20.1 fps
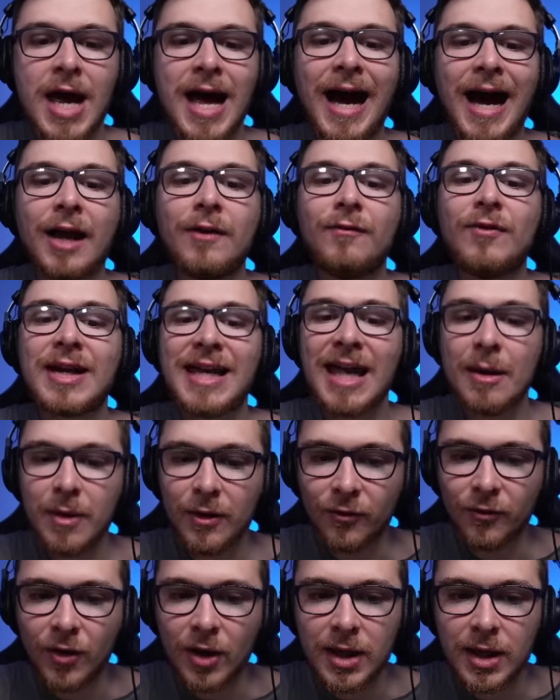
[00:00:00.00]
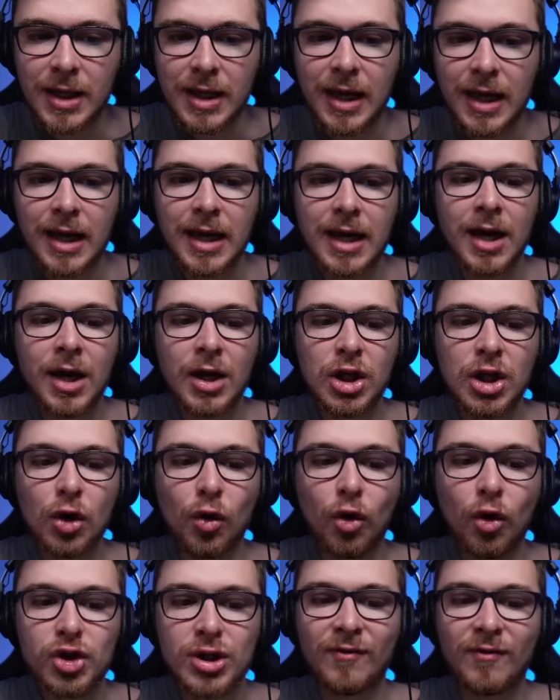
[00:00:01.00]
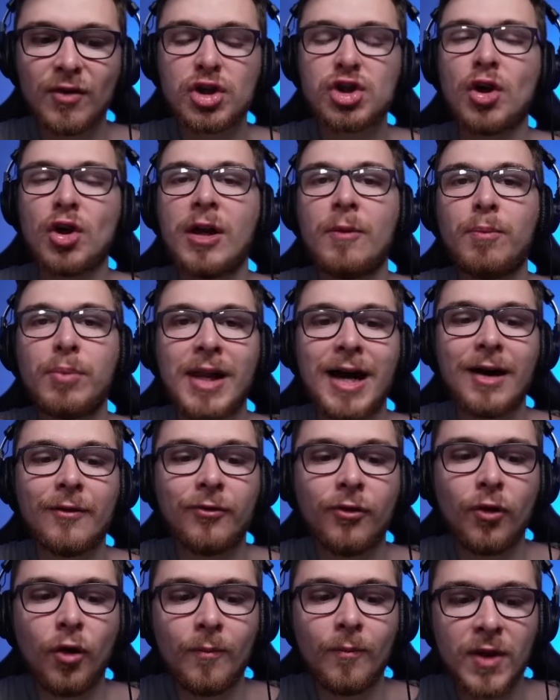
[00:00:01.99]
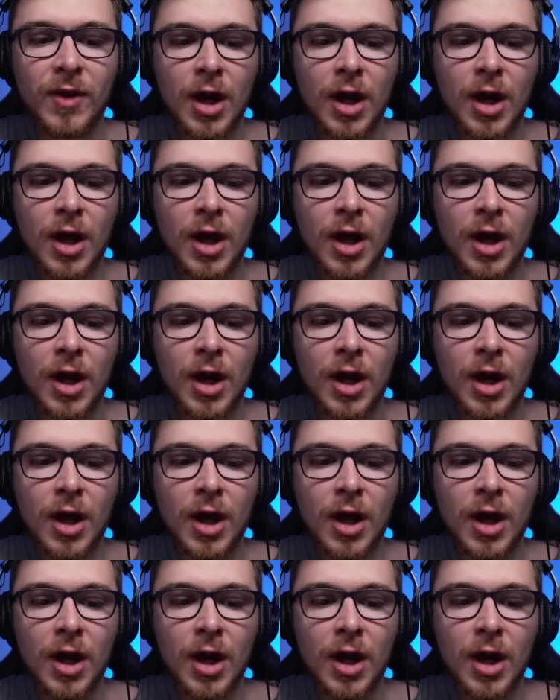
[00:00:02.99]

And for Gameweek 38, you also have a solid platform